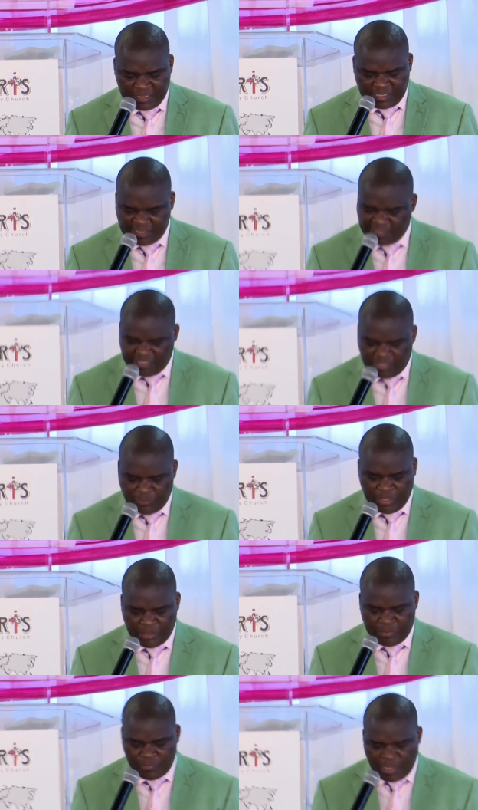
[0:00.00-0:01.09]
16th,
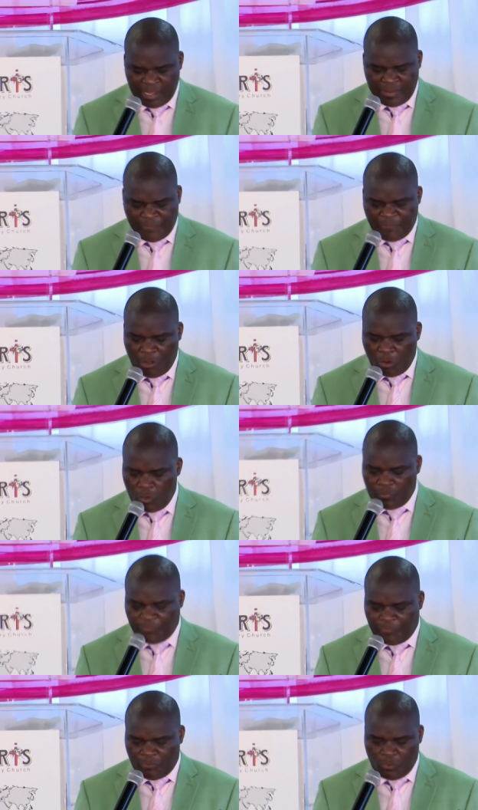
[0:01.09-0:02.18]
we uh, flew,
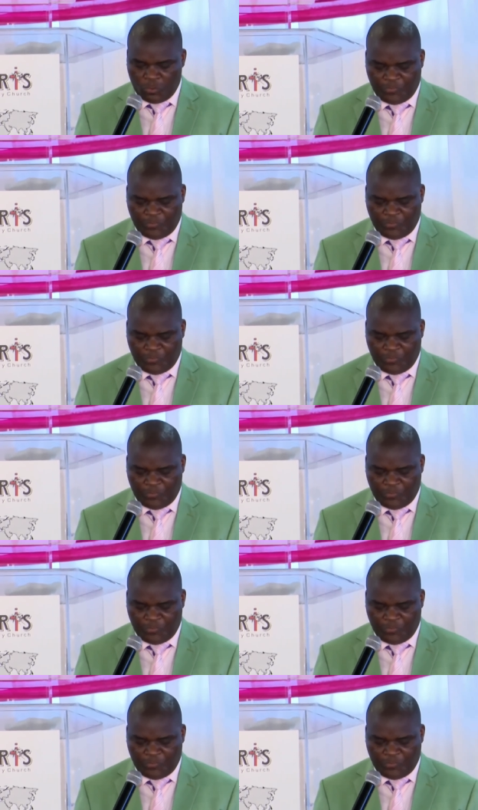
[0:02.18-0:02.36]
flew